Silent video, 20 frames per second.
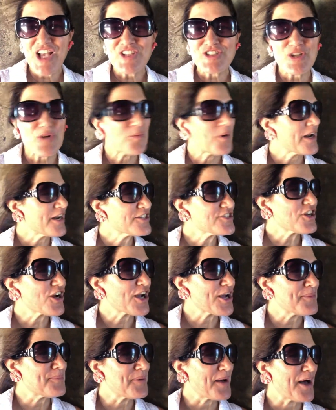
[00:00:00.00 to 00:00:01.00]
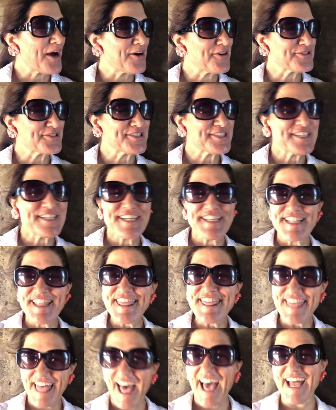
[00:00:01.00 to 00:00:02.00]
So I want to talk about
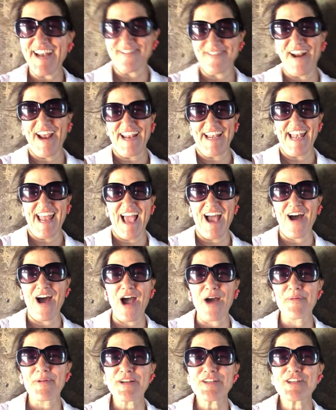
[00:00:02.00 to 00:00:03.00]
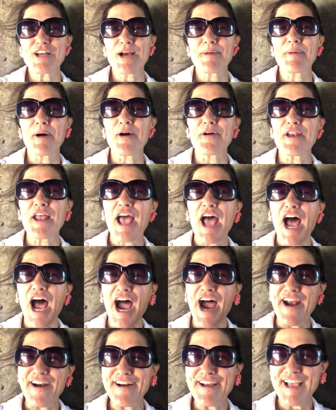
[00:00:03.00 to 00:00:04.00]
that right now. I want to talk about
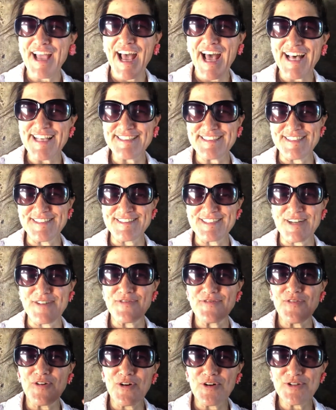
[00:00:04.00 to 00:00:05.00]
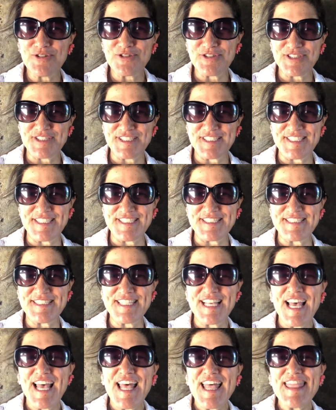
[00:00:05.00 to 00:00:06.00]
our castles, our
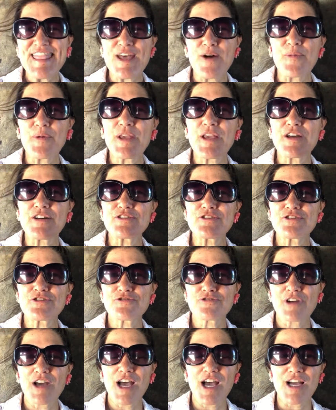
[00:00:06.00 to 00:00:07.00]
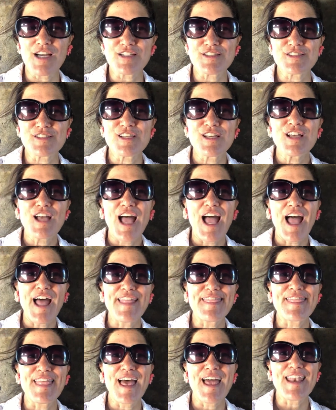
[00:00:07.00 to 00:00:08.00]
fortresses that we construct,
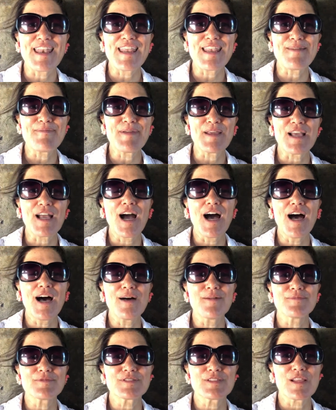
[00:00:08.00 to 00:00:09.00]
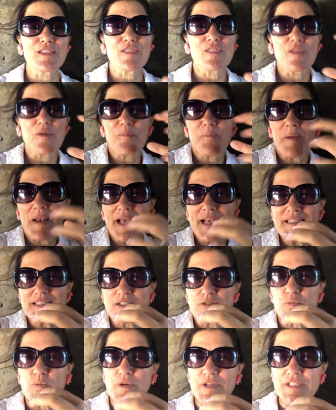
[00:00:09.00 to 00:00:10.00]
and that it becomes the
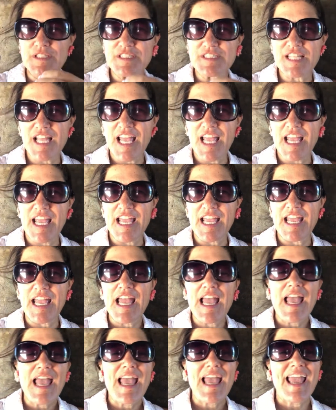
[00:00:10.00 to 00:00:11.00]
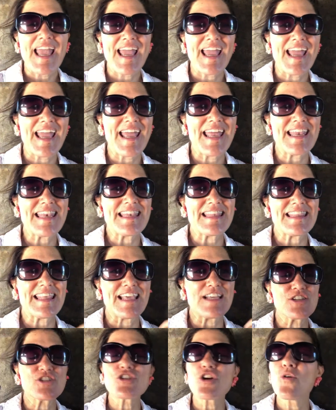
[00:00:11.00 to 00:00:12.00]
places we stay, and
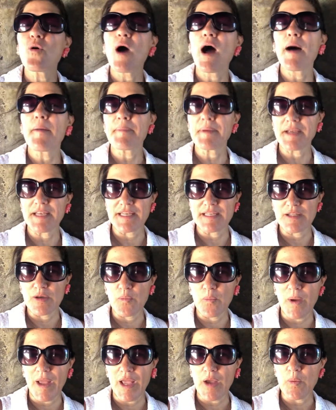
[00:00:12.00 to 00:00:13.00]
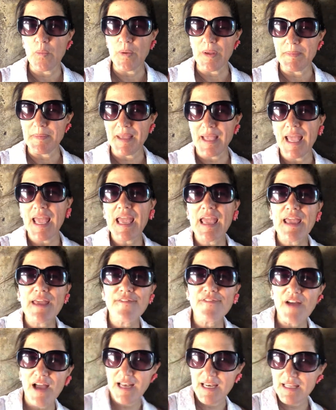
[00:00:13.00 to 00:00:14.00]
show up in the way we
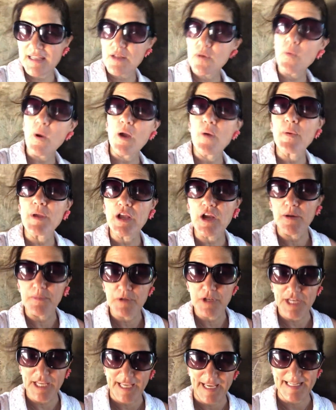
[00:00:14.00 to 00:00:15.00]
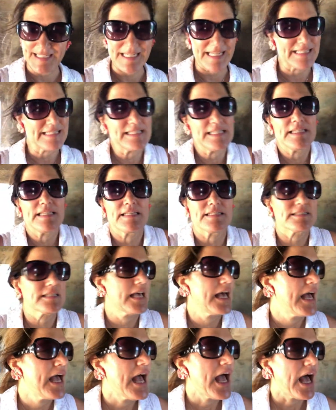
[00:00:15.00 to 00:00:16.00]
behave and in the way we communicate. I see
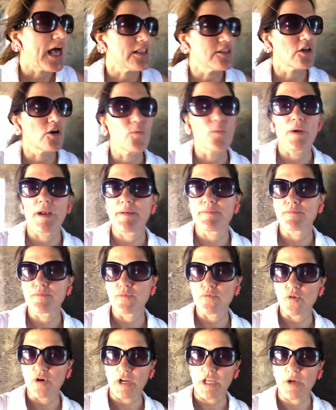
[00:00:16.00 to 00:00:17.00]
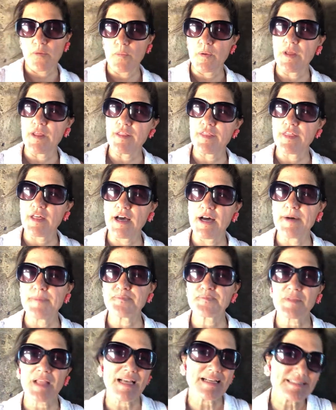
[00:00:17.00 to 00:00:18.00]
this a lot when I'm working with
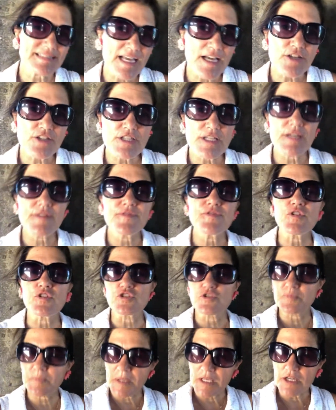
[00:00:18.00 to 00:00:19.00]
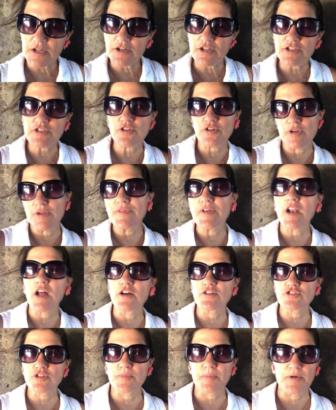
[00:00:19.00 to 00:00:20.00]
executives or speakers or even
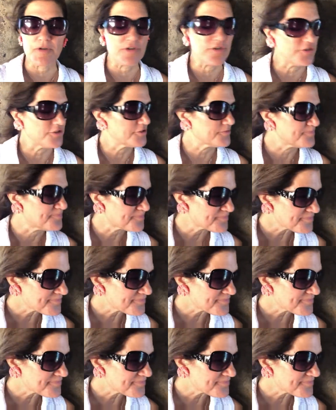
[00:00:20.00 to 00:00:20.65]
entrepreneurs.